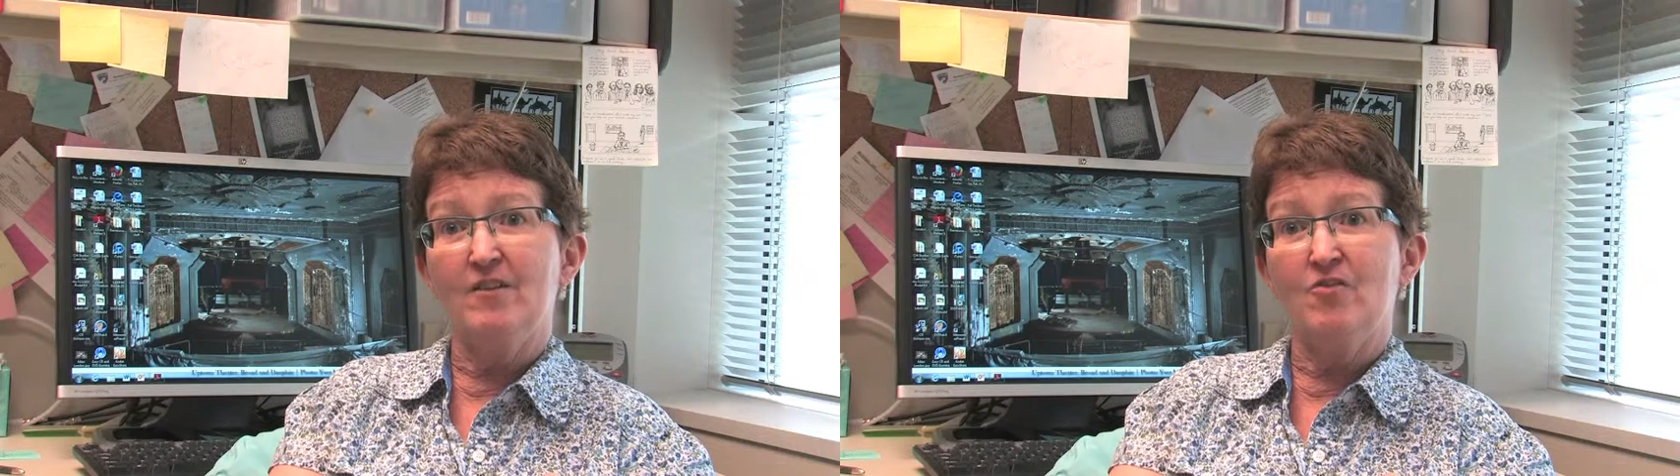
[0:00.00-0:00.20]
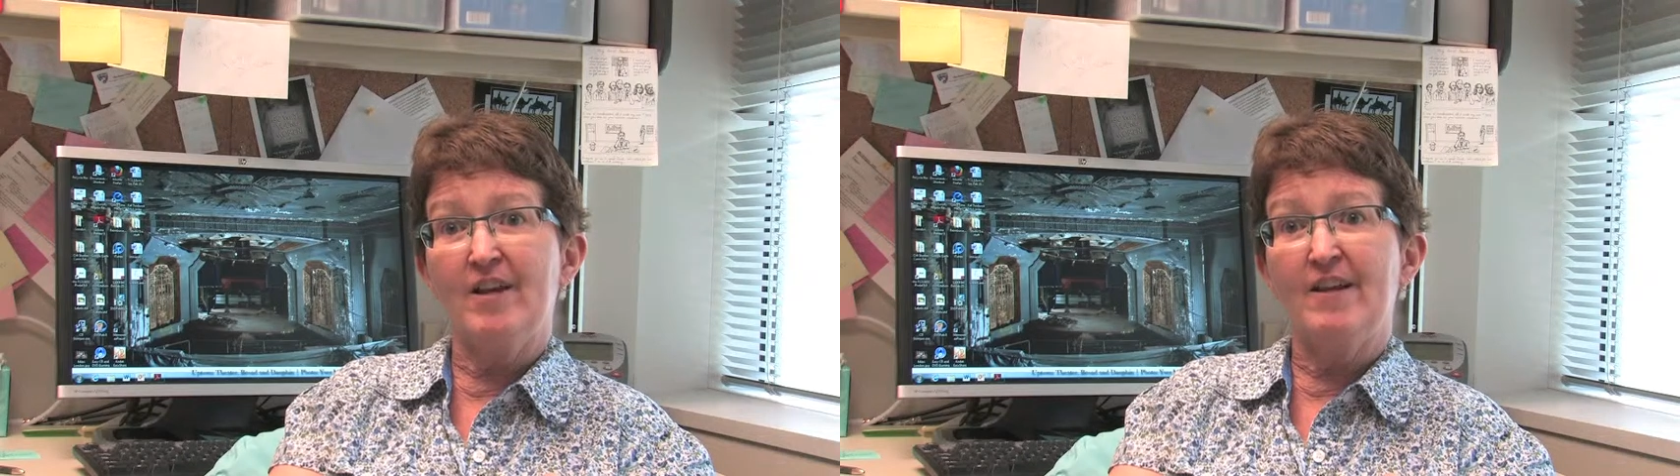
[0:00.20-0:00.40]
The
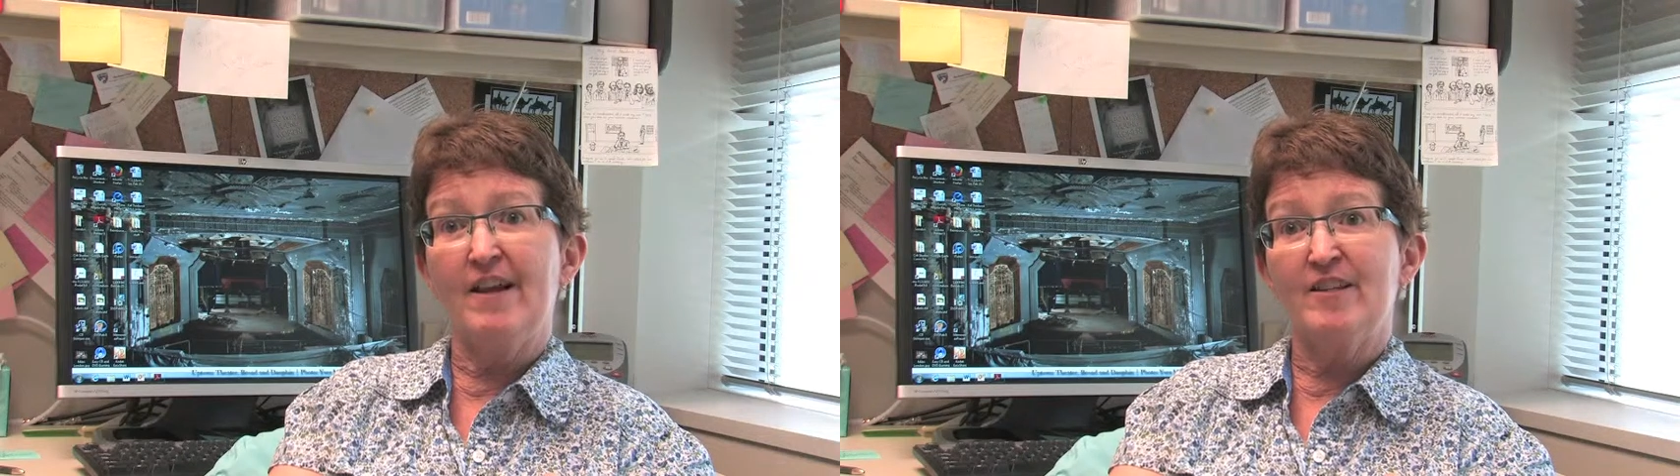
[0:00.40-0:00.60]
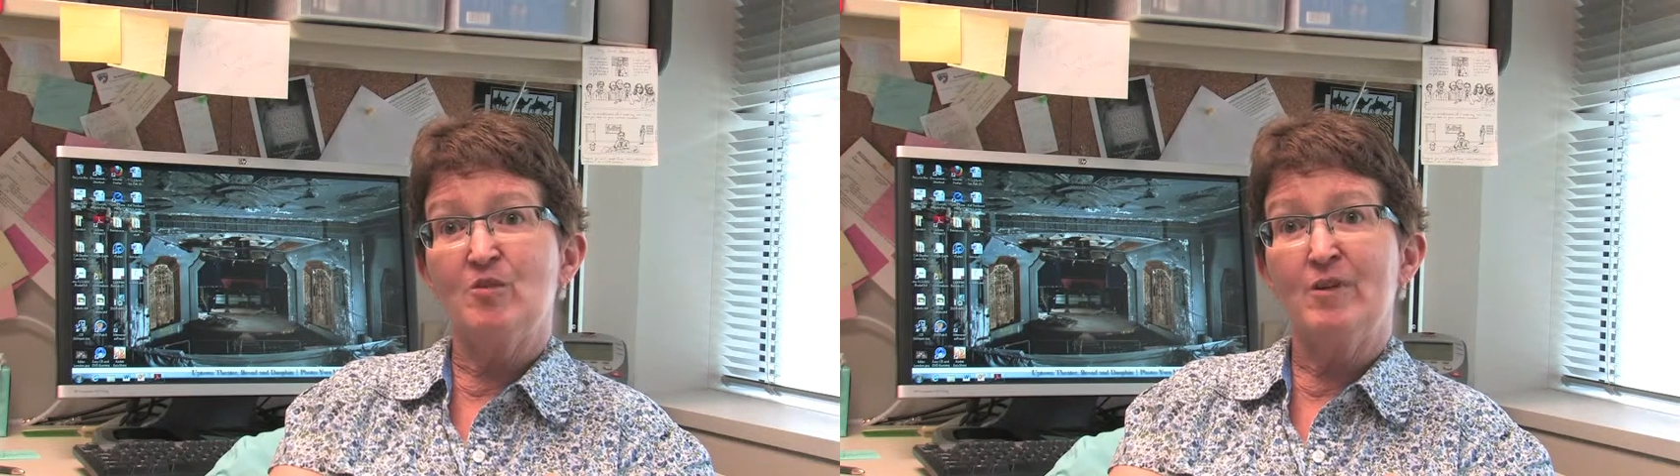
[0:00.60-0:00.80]
Great
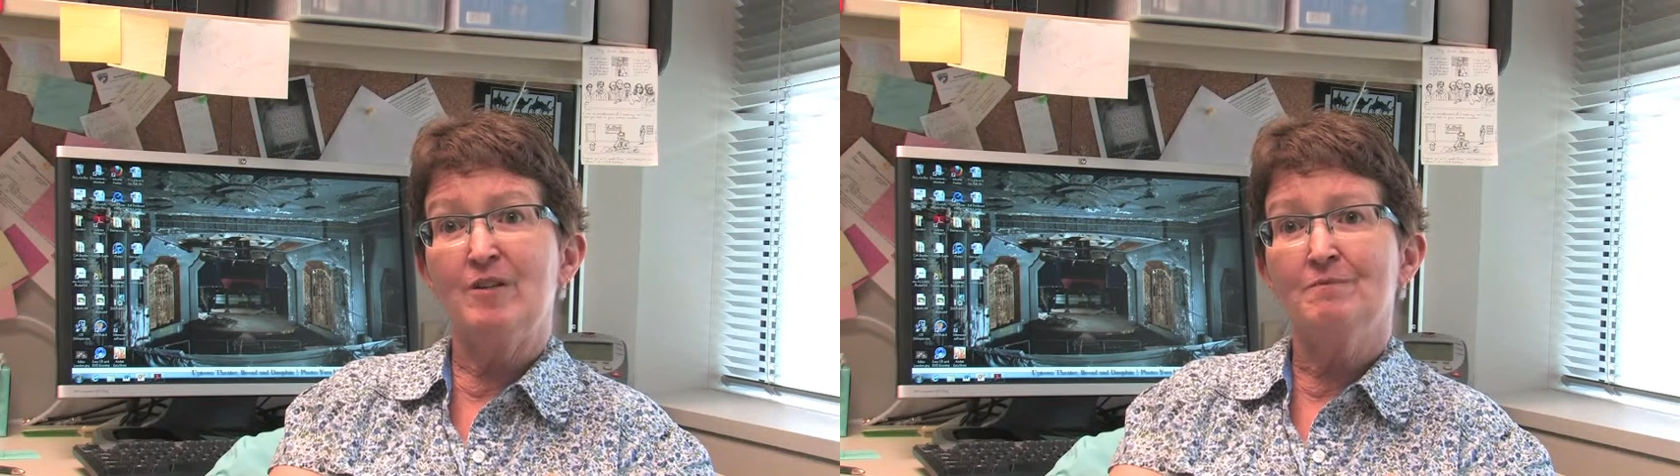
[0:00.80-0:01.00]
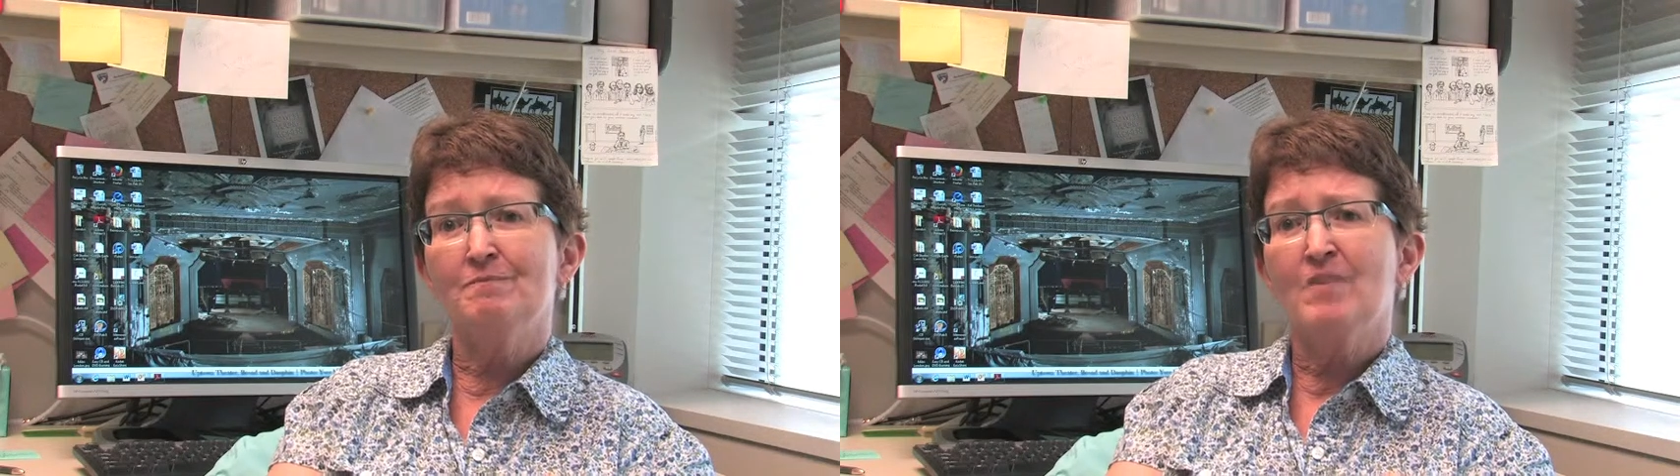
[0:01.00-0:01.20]
Gatsby.
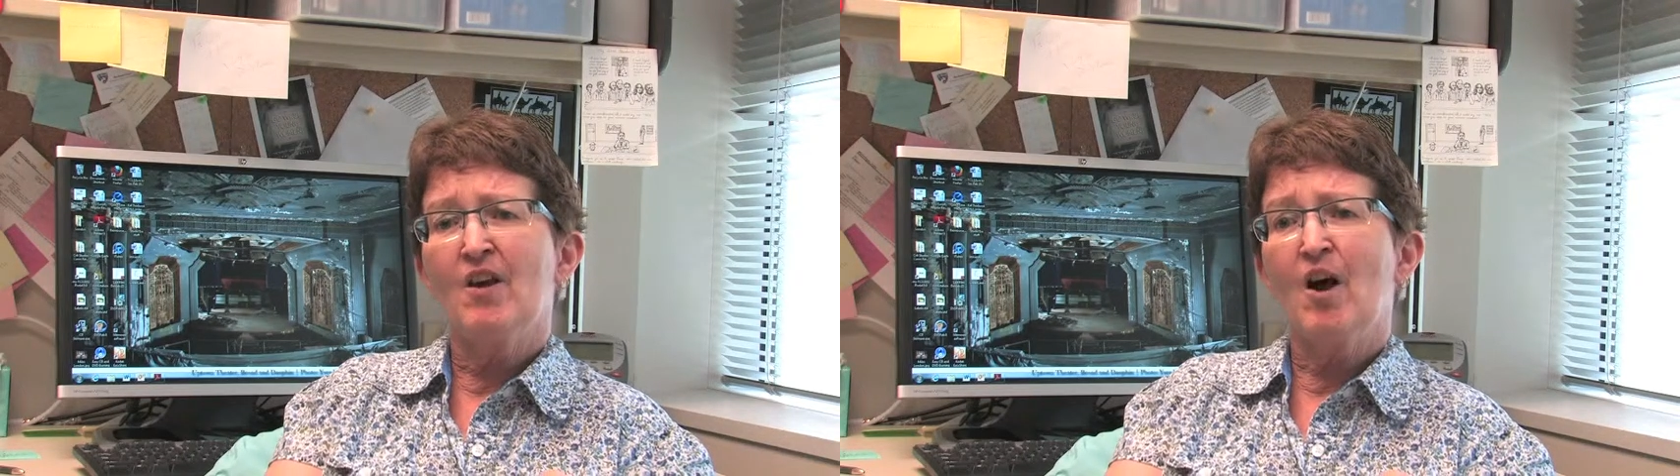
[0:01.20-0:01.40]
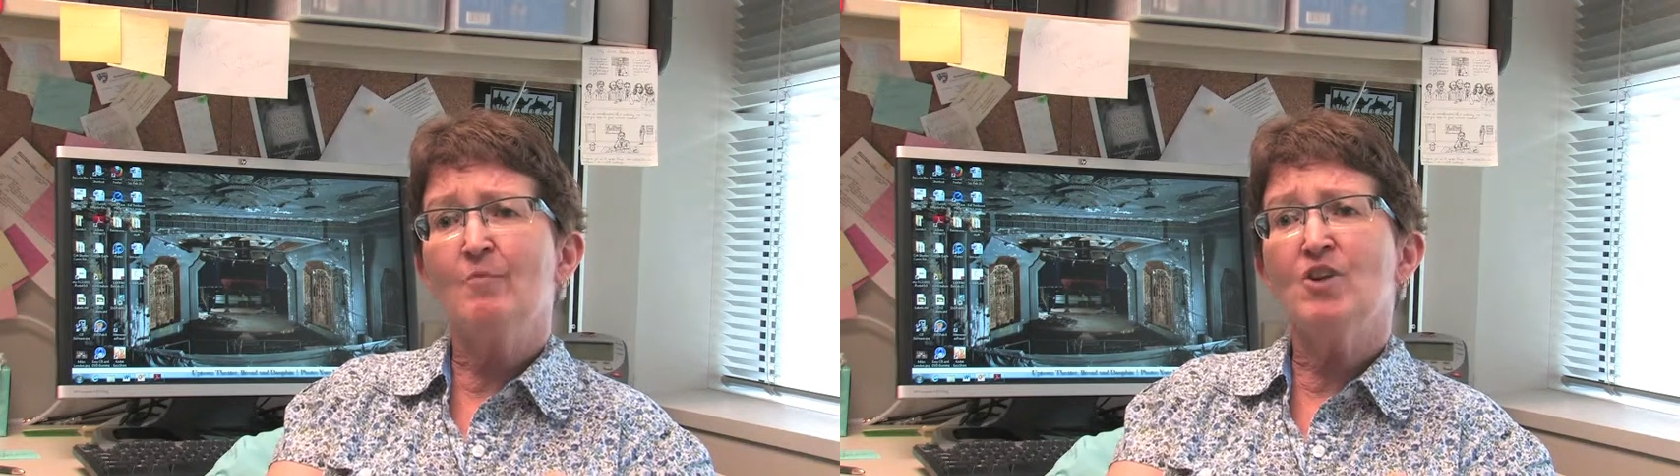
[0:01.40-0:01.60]

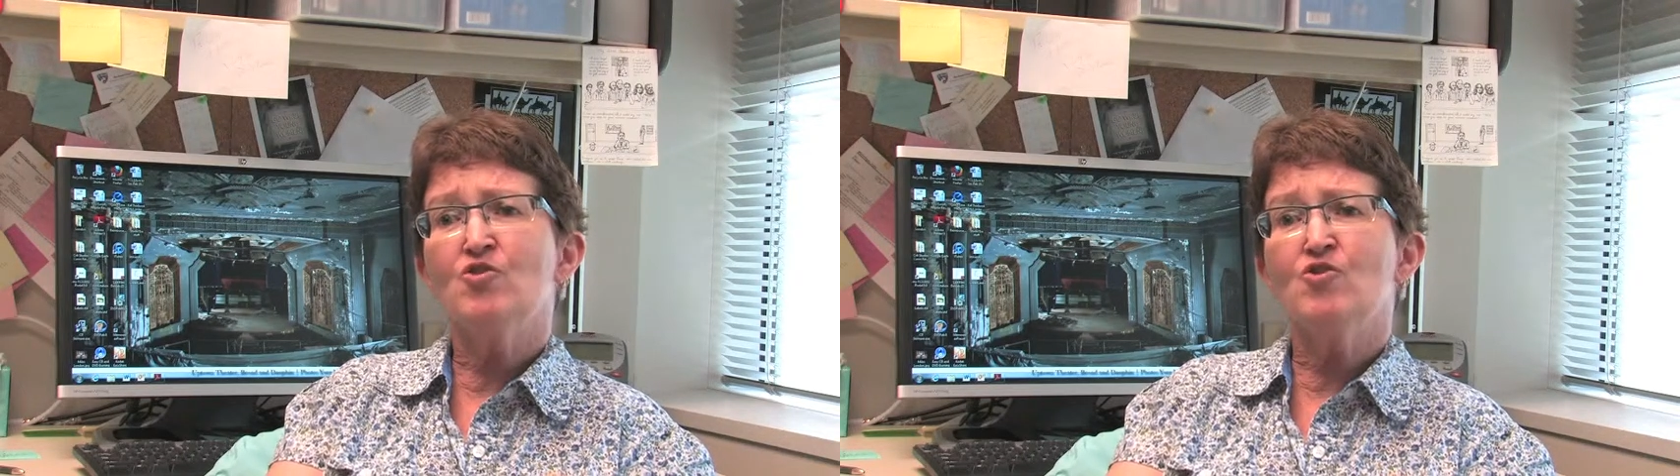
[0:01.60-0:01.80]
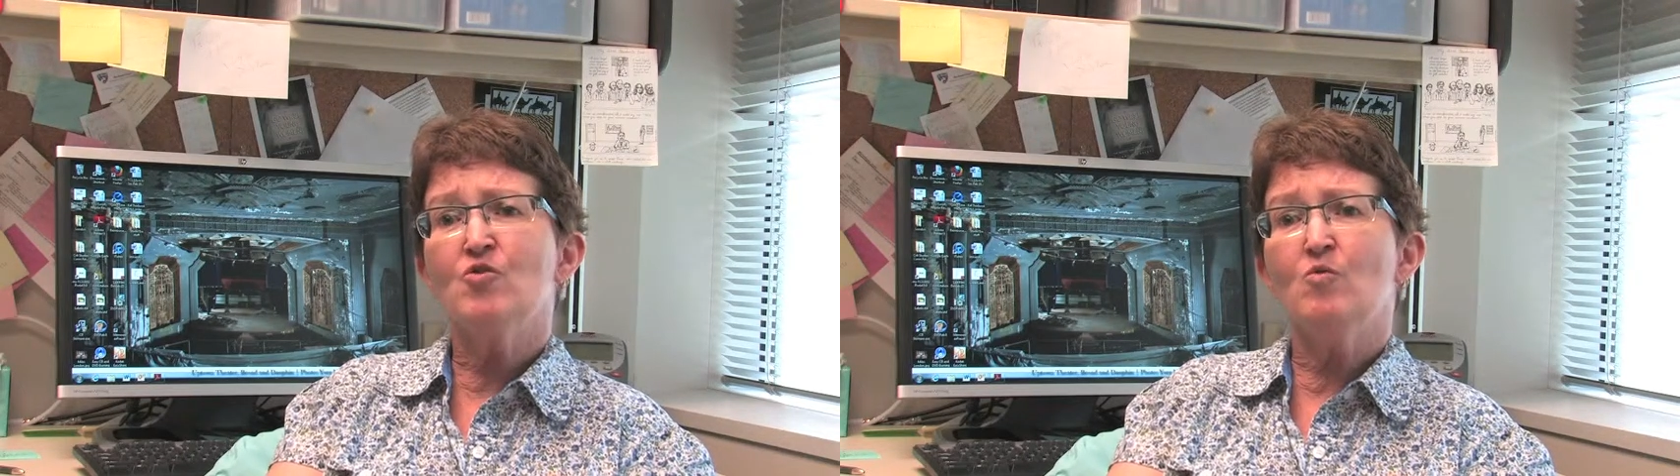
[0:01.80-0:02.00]
I'm not
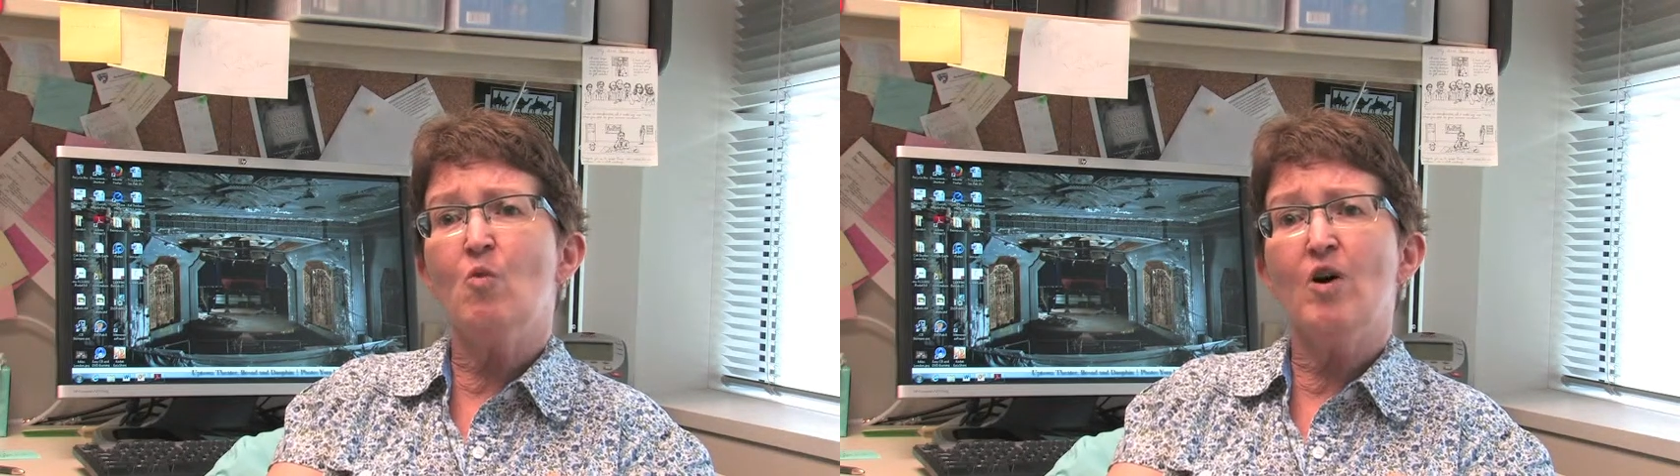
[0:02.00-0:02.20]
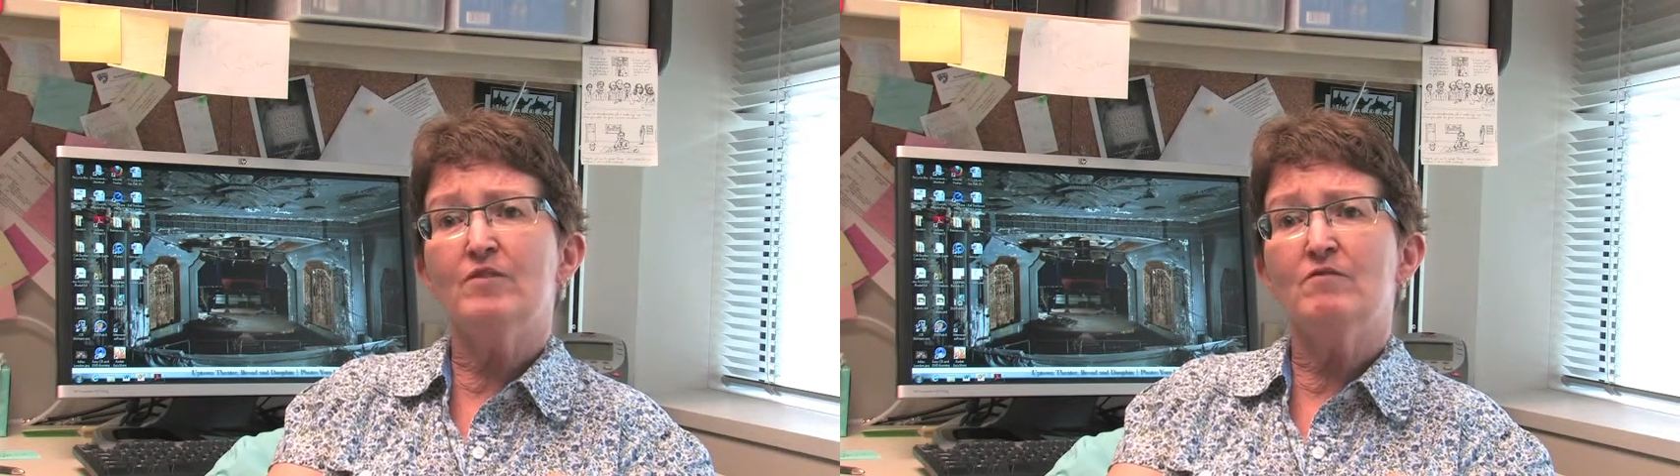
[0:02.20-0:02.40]
sure
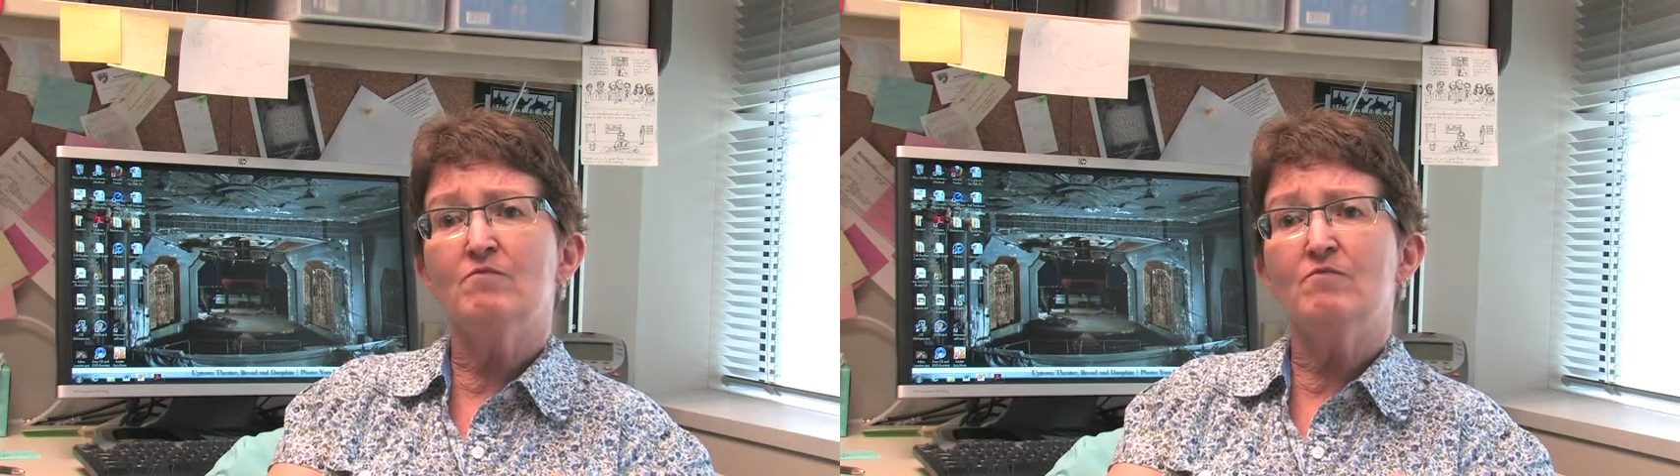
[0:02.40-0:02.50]
what